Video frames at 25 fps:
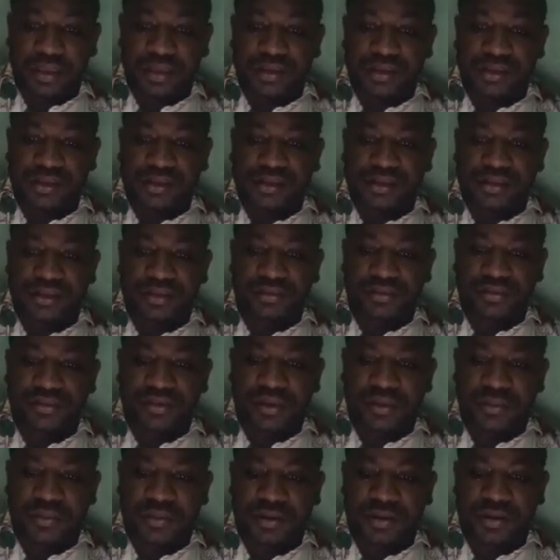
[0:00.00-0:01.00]
Is the
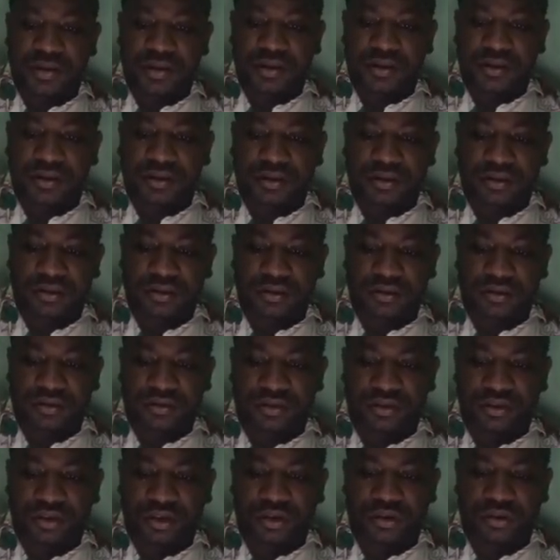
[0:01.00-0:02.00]
ribbon
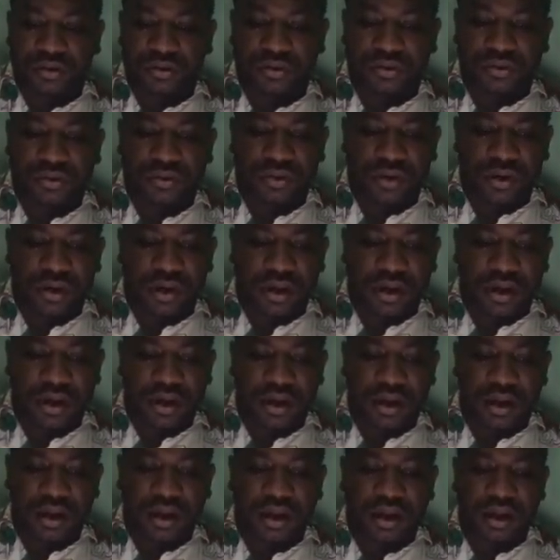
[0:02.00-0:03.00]
thrown
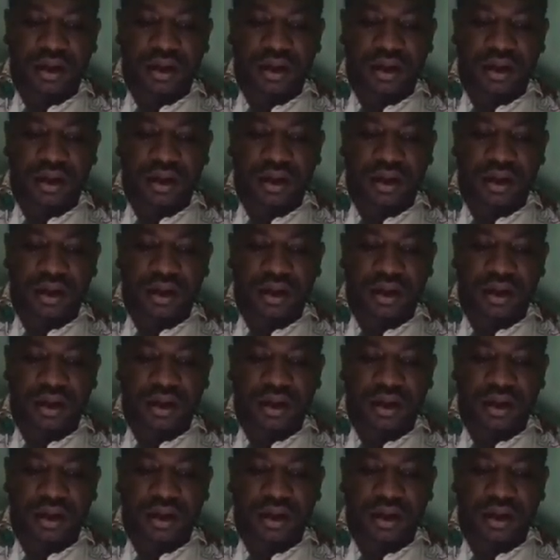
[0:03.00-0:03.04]
a